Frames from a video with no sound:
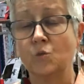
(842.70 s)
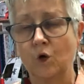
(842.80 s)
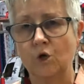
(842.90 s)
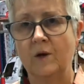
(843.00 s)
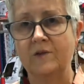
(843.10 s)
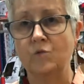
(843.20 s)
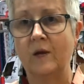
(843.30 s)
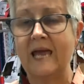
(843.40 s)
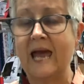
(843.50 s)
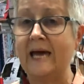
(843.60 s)
work with.
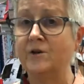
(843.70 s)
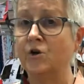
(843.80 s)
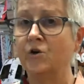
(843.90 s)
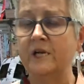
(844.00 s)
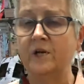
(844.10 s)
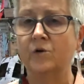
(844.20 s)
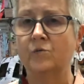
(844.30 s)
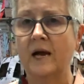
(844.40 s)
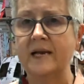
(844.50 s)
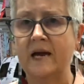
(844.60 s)
We had her here
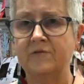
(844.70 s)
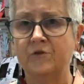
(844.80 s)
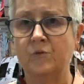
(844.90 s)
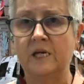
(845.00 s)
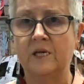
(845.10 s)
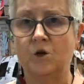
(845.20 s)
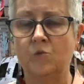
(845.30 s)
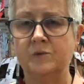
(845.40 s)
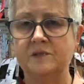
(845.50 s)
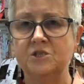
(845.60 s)
right after we had
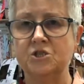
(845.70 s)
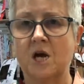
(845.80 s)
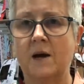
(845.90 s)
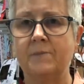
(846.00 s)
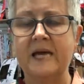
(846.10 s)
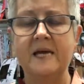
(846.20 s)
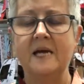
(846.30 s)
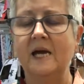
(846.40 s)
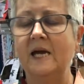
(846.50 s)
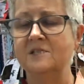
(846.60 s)
opened the shop,
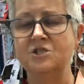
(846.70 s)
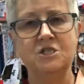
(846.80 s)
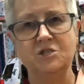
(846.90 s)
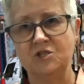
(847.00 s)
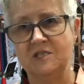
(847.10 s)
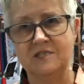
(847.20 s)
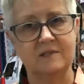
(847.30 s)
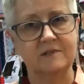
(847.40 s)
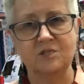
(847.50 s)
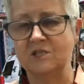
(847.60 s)
and she's
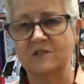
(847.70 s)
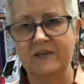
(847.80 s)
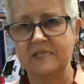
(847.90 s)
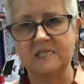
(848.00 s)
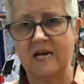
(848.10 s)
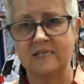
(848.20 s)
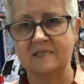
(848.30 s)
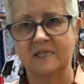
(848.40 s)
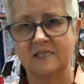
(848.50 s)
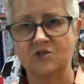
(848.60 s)
a
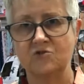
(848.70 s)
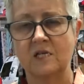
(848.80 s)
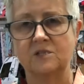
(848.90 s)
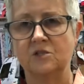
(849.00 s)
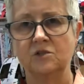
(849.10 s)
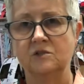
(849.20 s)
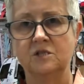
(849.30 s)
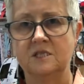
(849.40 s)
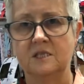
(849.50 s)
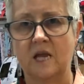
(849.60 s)
fantastic instructor. You'll
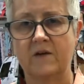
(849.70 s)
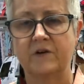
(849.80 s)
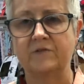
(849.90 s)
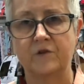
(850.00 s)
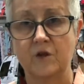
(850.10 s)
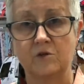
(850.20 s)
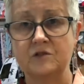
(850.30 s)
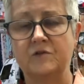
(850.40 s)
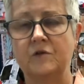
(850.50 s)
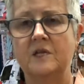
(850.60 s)
just love her for
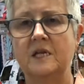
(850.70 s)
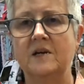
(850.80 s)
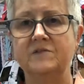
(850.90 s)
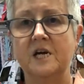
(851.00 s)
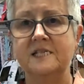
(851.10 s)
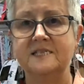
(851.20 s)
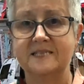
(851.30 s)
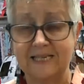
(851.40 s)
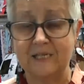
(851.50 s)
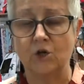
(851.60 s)
those of you that have not
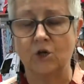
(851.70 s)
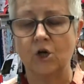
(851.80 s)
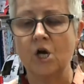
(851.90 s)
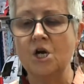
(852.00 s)
seen her.